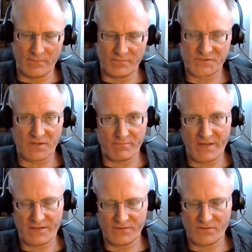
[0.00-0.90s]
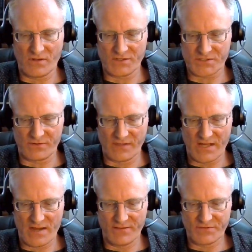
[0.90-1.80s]
some men lost their
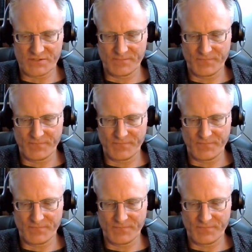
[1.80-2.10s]
lives